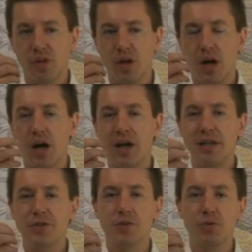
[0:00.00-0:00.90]
A
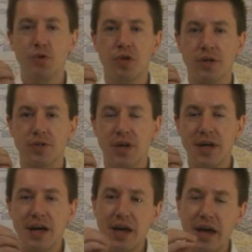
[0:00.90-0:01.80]
honeyed smoothness.
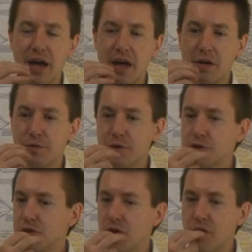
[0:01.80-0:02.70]
At
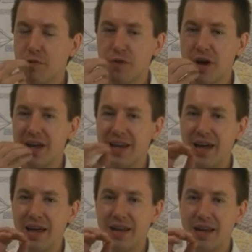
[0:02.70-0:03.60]
first, along the
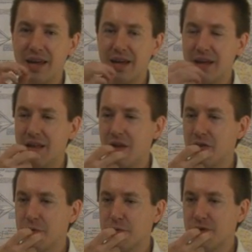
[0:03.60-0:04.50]

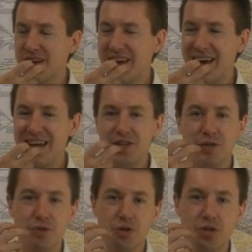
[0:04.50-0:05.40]
front edge
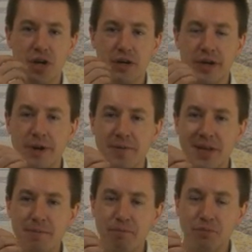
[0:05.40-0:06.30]
of your tongue there,
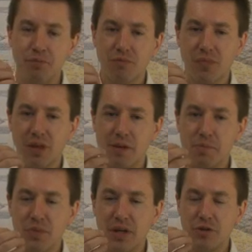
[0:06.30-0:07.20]

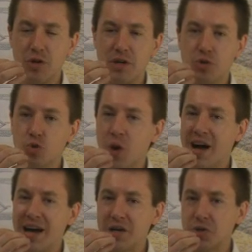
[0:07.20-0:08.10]
it
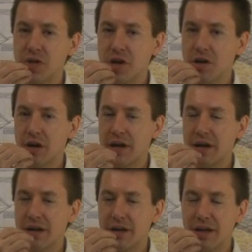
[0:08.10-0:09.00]
dries
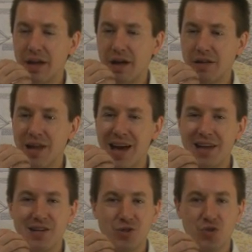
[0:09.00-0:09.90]
there, a
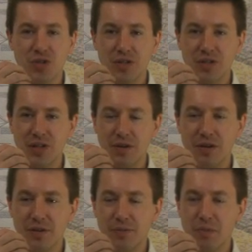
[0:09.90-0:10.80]
light astringency,
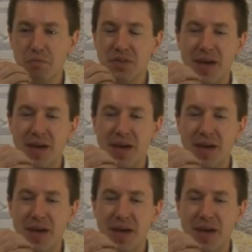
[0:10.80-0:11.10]
but